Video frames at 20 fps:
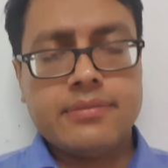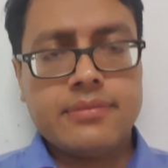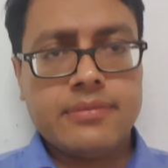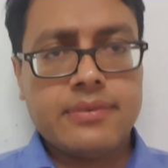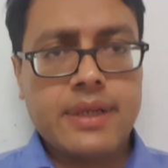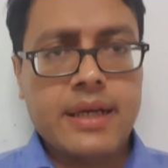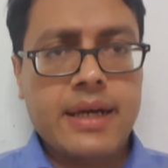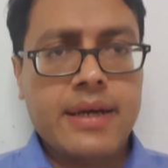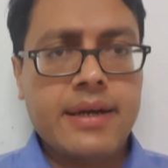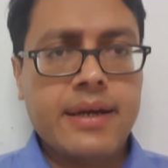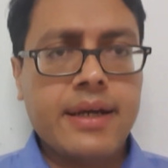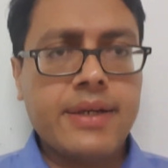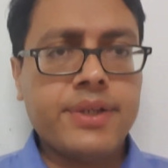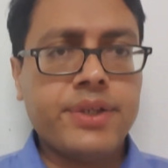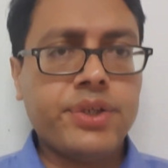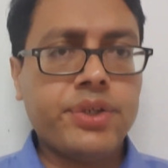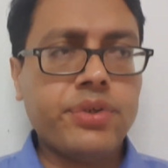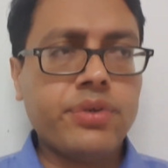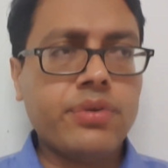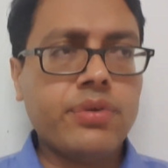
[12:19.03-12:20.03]
that i
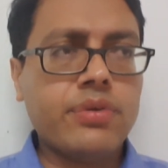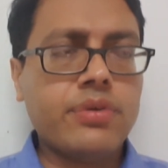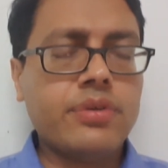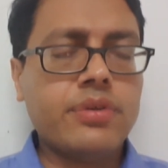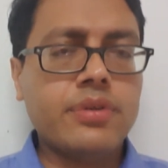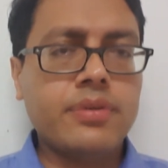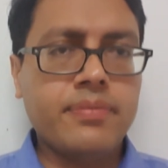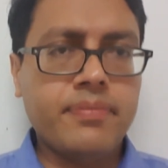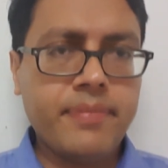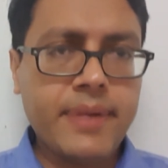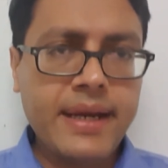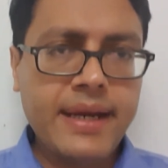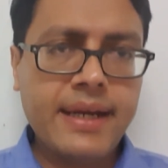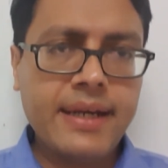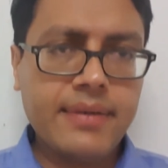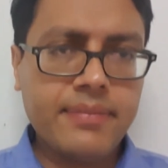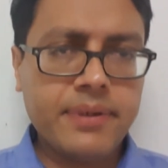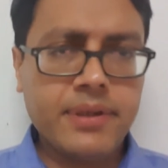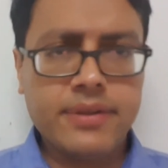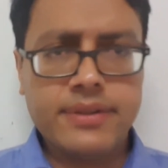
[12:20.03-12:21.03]
should make
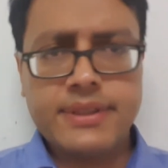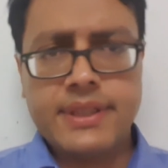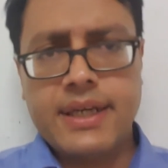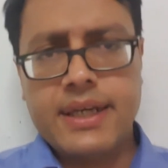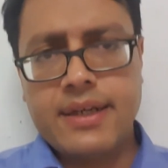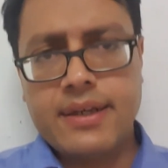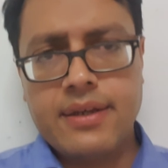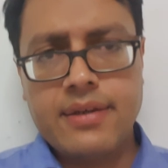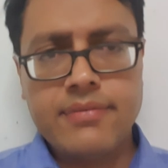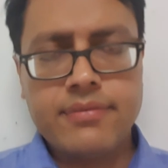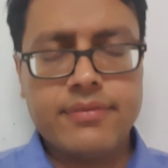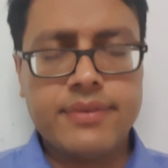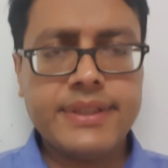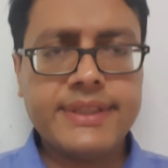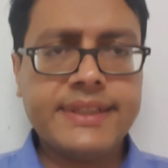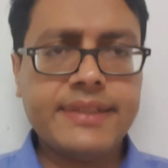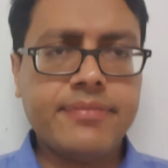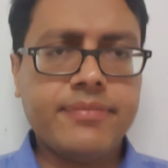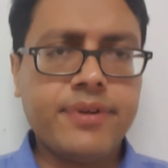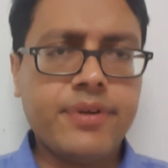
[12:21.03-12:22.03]
it because i have
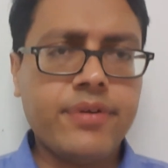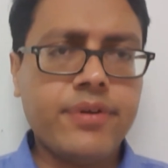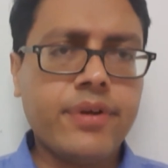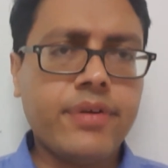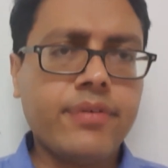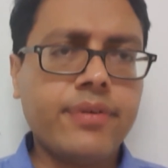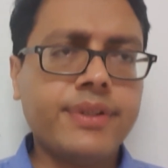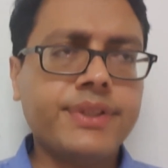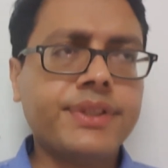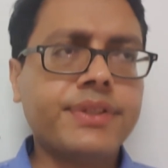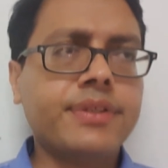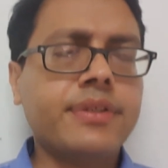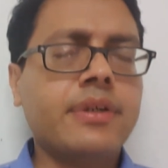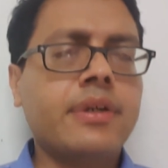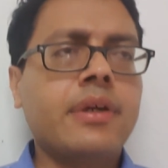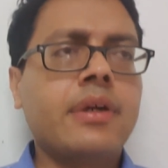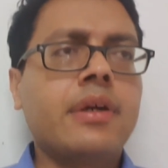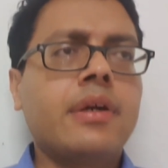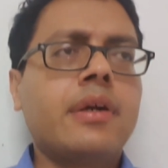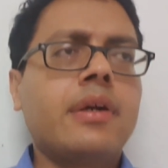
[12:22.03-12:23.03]
received few requests
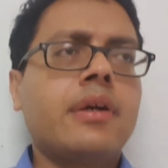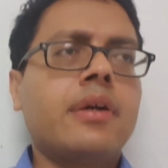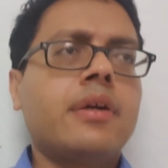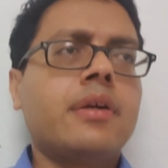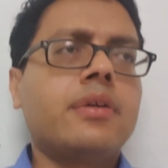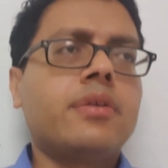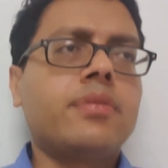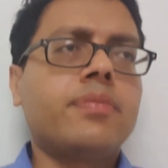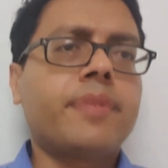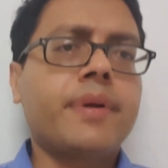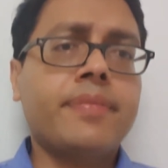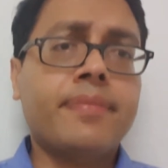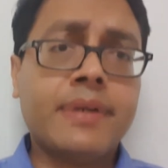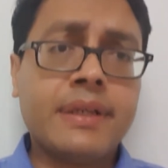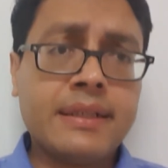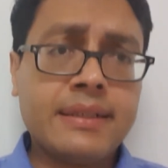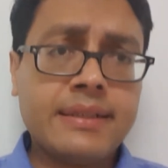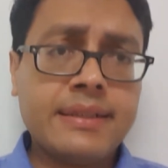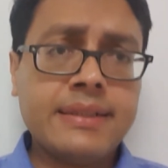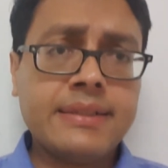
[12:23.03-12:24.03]
to
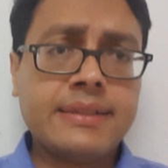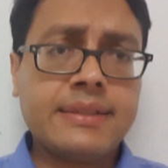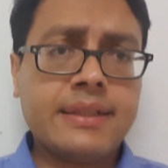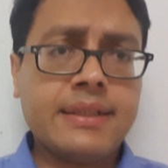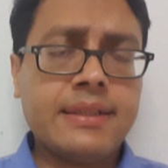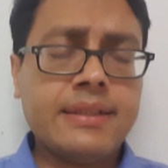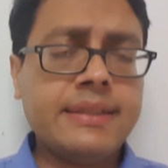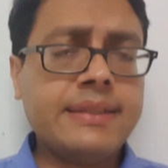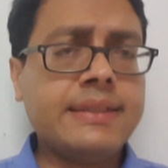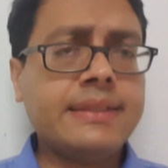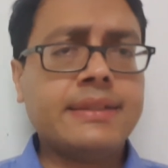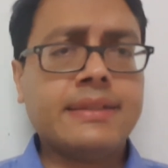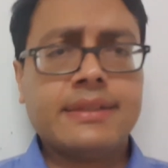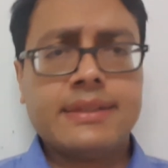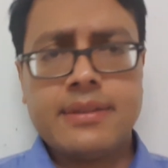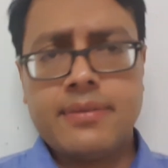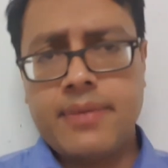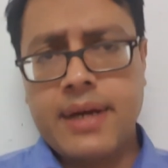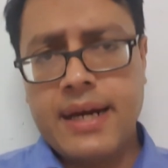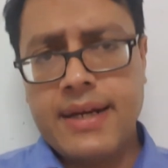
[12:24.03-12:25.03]
prepare this and this is
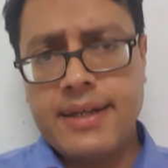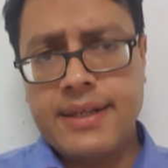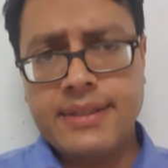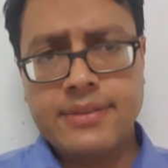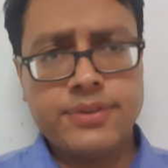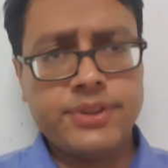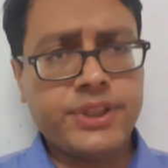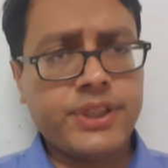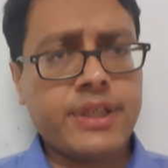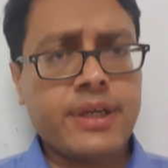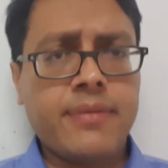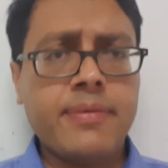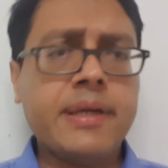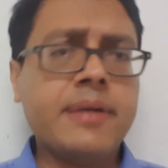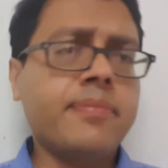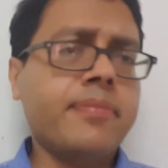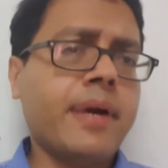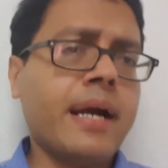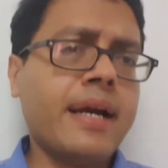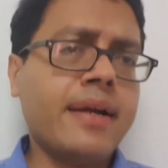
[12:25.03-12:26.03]
some ideas which are
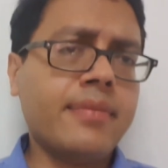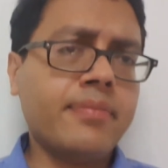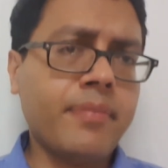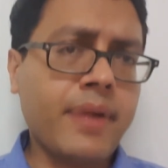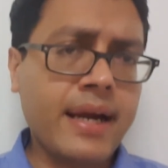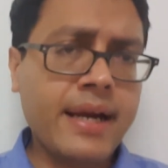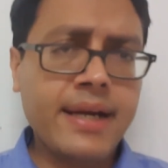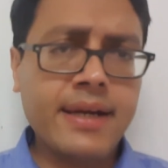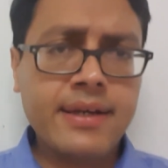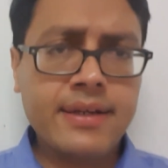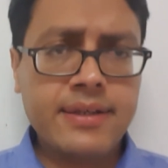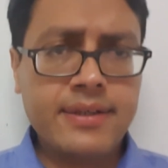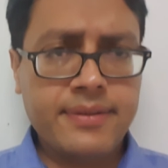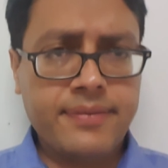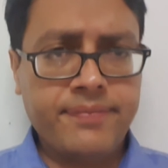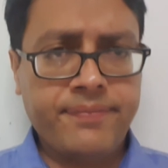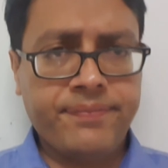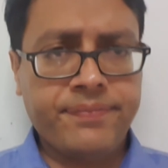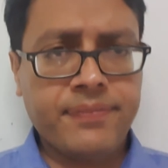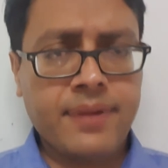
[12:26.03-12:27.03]
coming in my mind
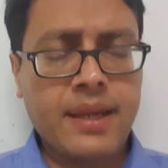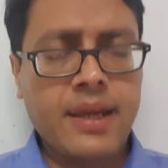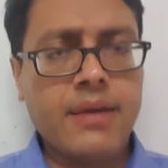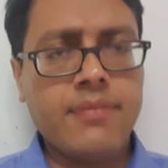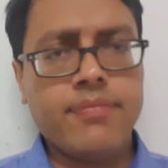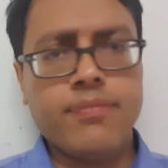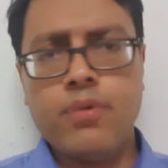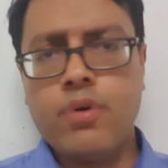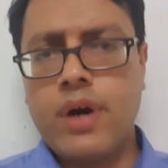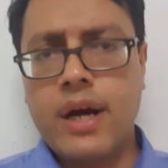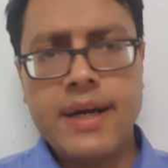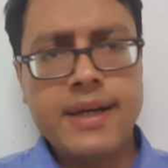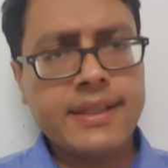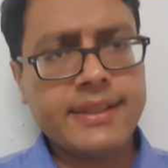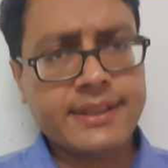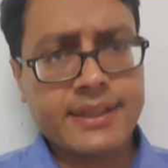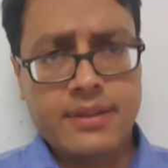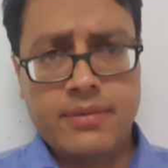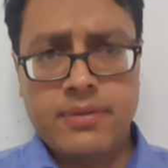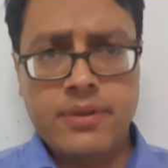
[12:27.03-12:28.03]
if more
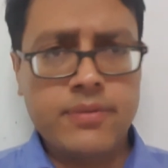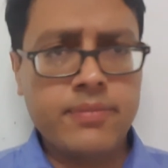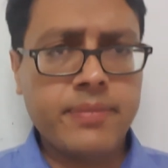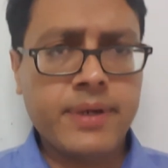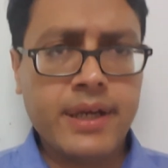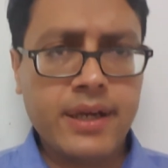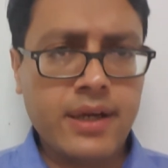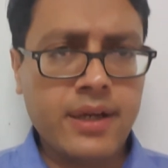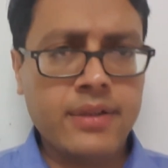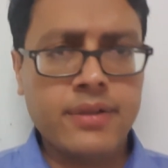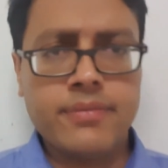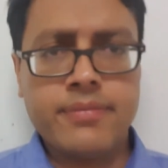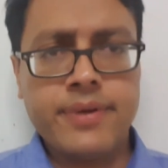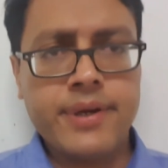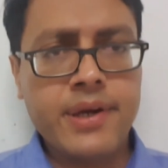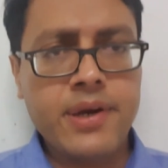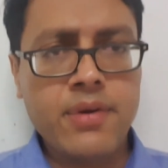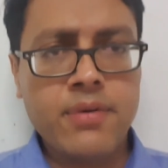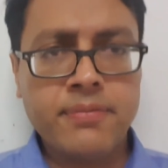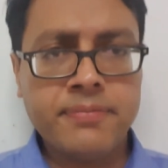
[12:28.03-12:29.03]
ideas come i will make another
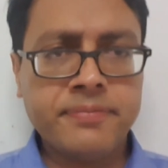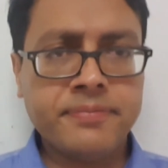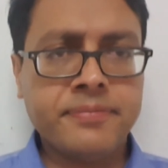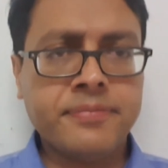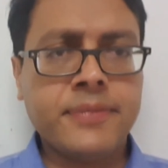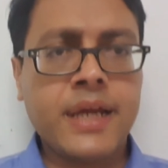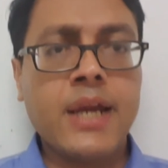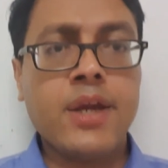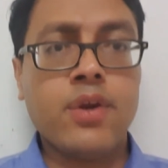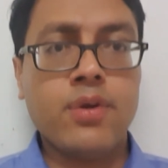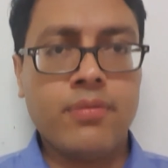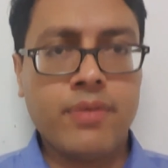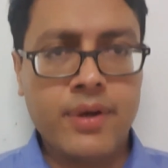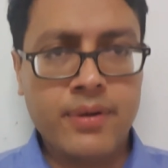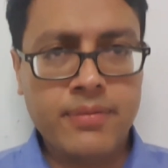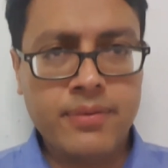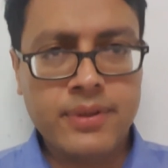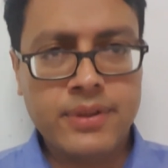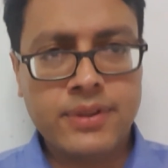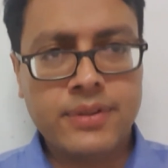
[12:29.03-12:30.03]
video thank you
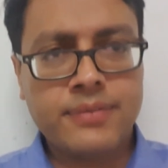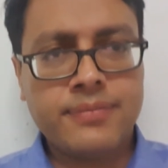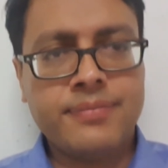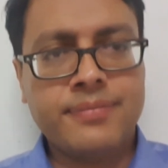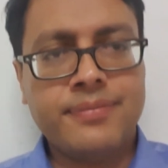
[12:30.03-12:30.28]
very much